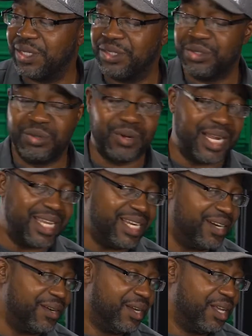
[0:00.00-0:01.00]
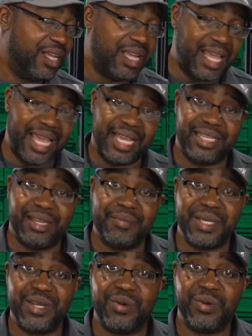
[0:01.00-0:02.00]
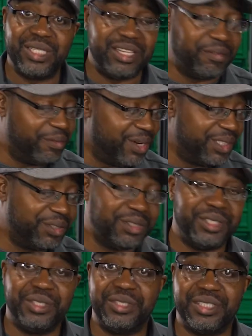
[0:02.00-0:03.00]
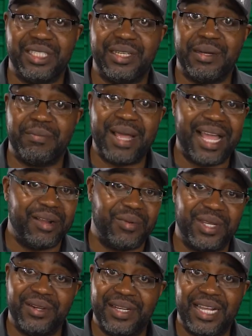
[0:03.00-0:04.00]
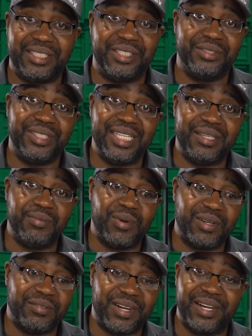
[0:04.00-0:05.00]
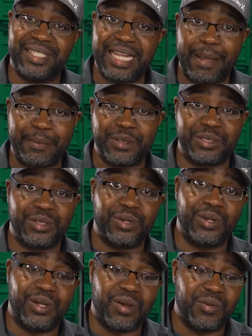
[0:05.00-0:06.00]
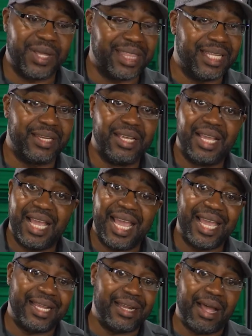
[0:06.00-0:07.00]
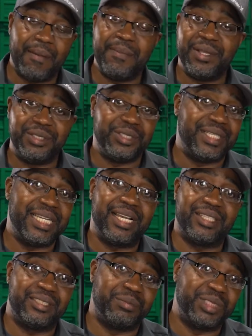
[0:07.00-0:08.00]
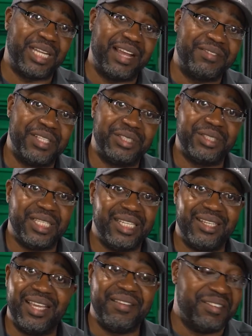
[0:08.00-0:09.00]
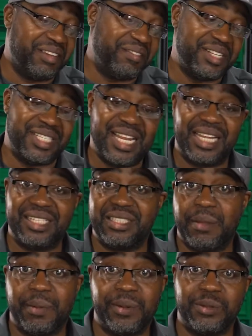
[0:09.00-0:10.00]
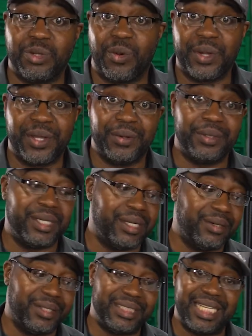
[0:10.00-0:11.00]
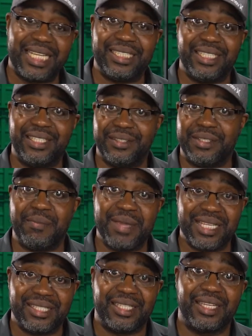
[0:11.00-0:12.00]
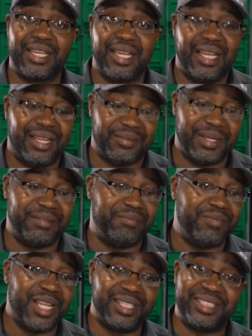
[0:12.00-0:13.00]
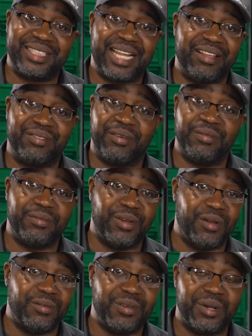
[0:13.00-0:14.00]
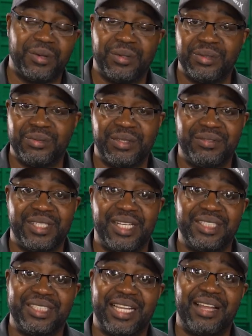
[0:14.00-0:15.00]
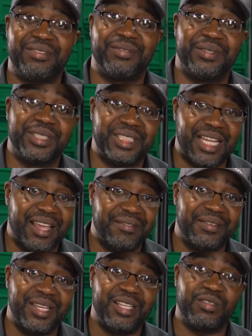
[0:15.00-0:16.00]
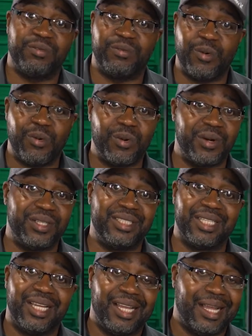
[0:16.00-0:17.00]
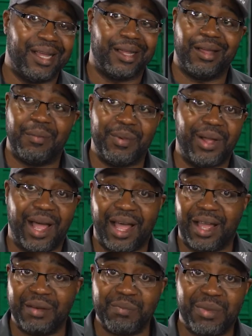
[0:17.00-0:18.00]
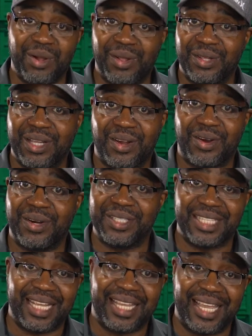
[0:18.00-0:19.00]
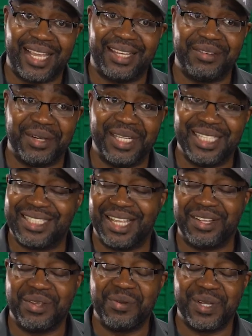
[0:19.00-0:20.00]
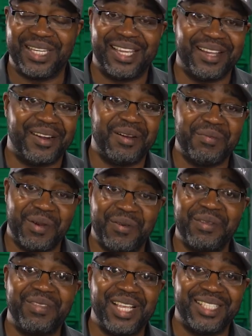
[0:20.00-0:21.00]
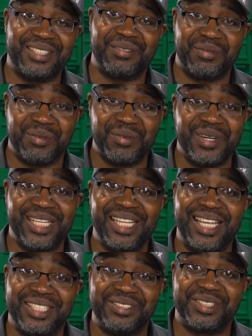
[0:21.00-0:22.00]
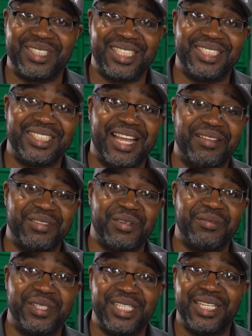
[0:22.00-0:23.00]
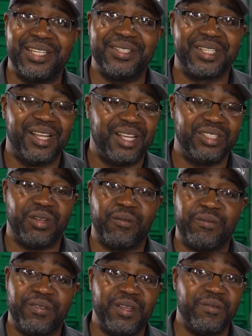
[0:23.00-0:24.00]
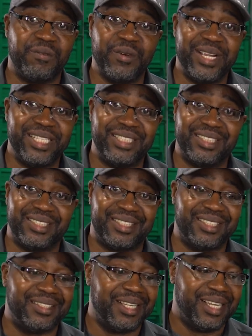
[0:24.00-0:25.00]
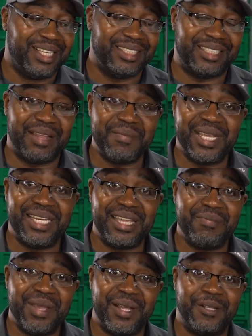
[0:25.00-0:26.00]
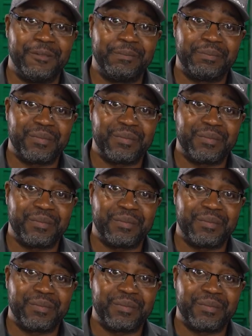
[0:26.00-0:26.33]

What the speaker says: gonna do right here. And let me know what differential you're using in the back, whether or not you'll need one of our adapters to go along with it. And I'll build you any custom shaft that you need, even if it's not a typical Toyota or Jay-Z or domestic. We've done shafts for Volvos, we've done shafts for Chevys, Fords, a couple oddball cars. I can't really tell you what they are, but we've done some really interesting shafts over the years. So feel free just to send me an email